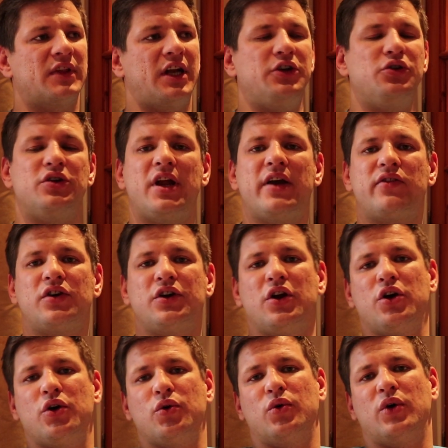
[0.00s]
you never
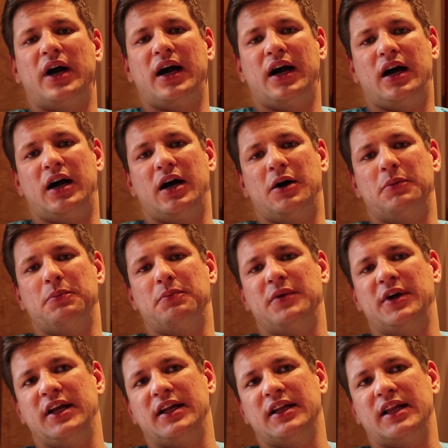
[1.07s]
know,
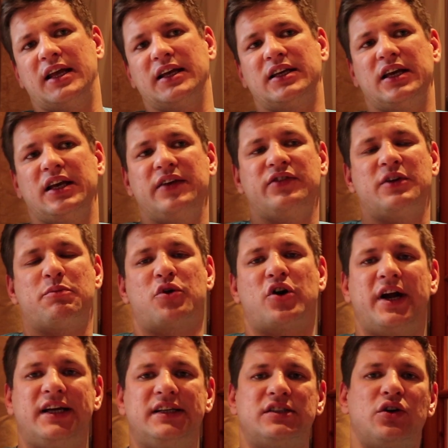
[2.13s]
like if the
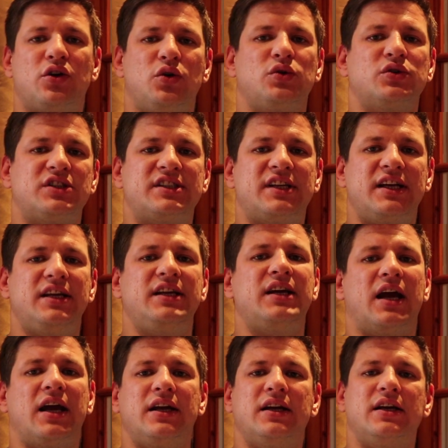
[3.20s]
price holds
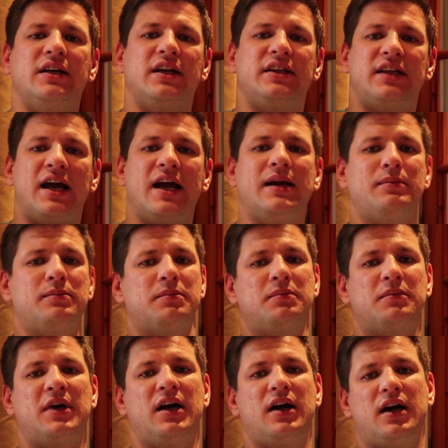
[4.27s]
steady in the time,
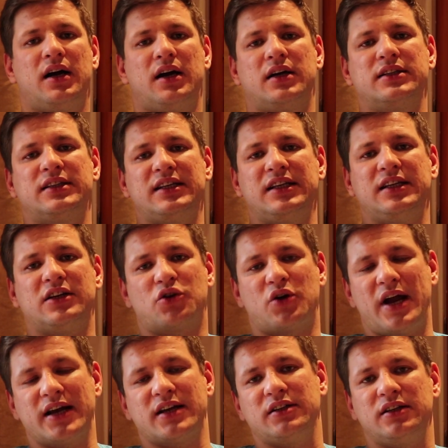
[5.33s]
the
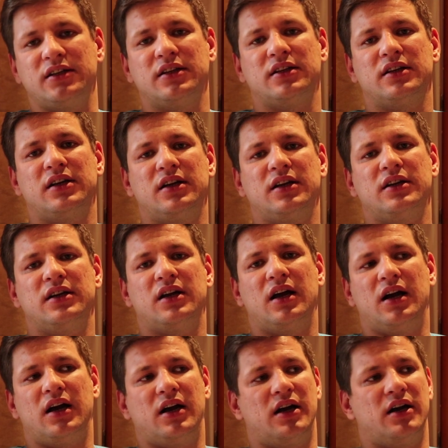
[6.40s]
Kraken
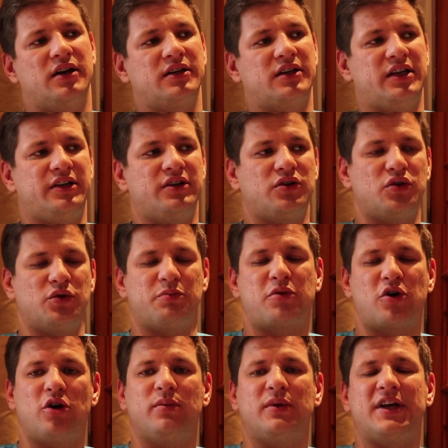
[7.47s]
could
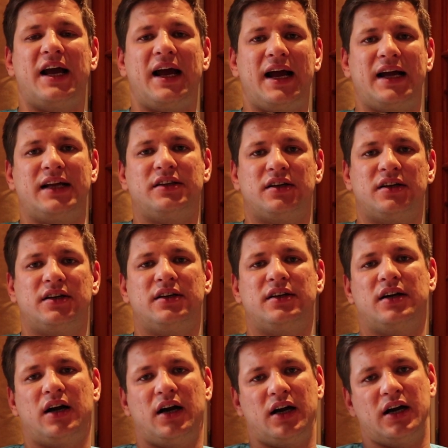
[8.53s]
probably add
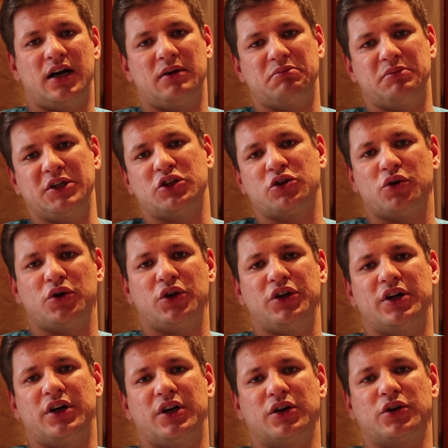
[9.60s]

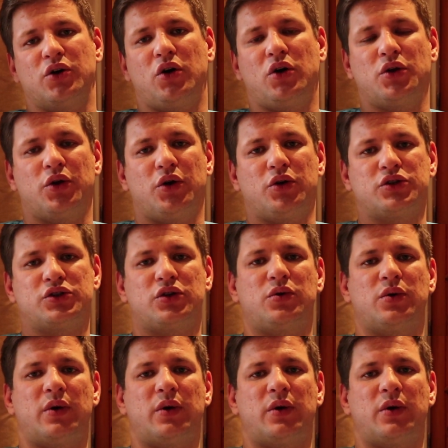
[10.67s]
Bitcoin gold also,